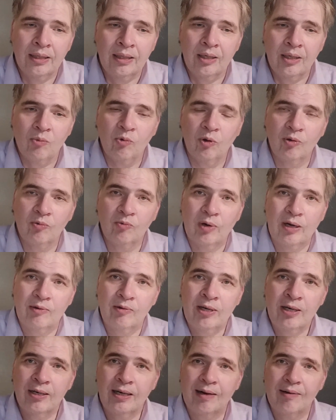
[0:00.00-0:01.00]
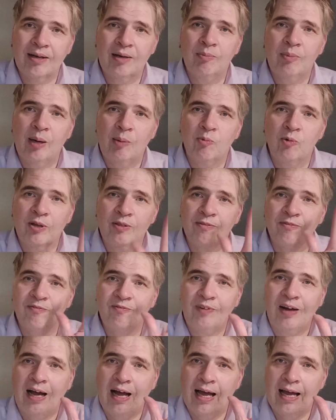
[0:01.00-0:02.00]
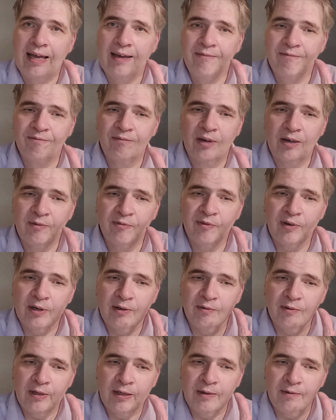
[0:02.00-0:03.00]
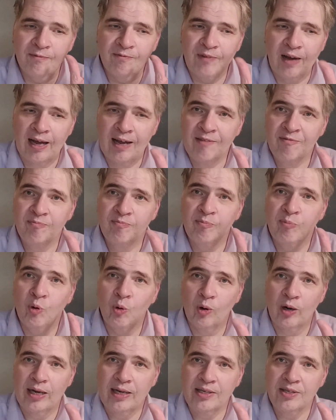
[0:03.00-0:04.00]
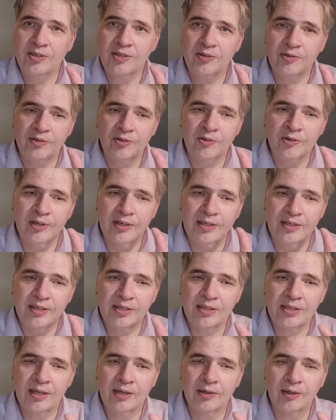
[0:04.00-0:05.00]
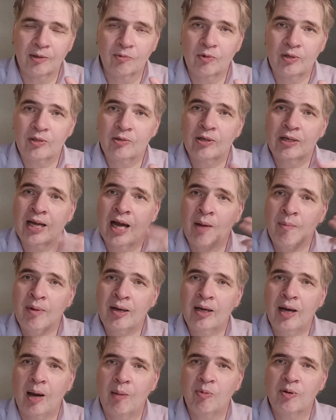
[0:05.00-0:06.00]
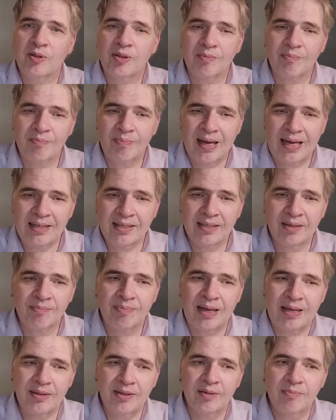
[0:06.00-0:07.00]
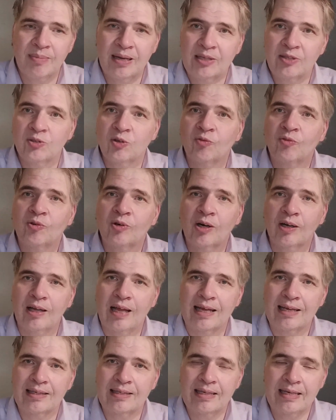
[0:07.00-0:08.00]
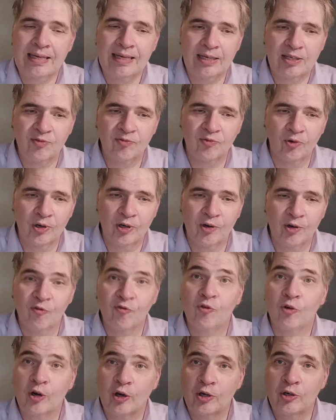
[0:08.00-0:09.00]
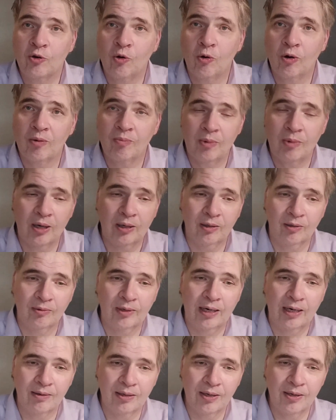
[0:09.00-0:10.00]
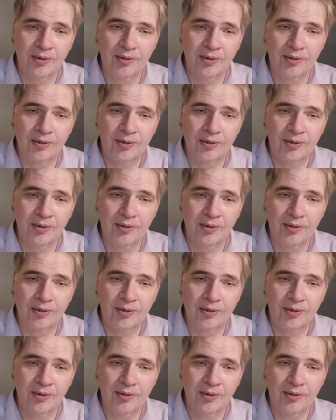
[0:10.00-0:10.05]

Well, here I've come up with five points to consider when you're coming up with the best overall ideas for your model railroad.